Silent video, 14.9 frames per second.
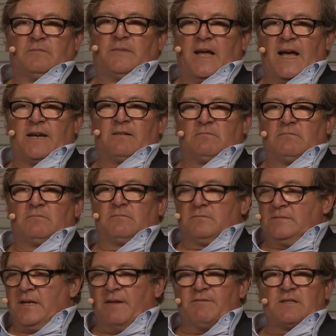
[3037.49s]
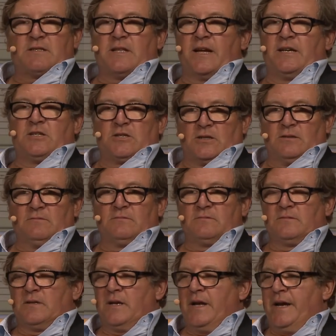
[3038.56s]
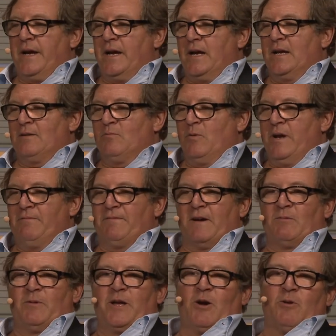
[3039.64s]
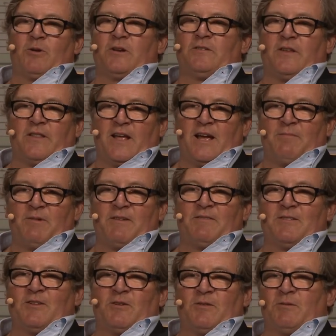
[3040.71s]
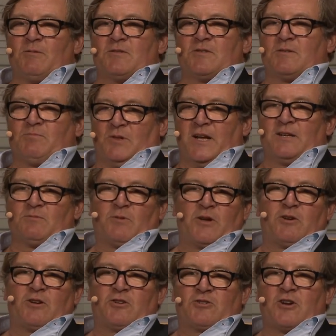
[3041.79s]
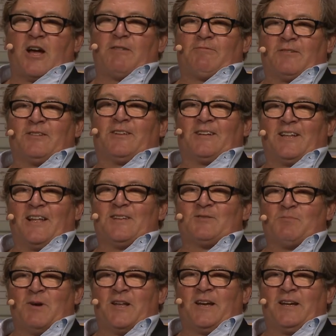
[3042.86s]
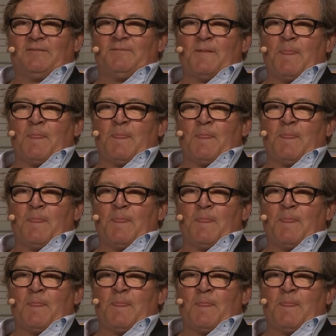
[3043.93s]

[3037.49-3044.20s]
that devastation, and we felt we owed it to them, even though there was a place we could have shot for a little less money.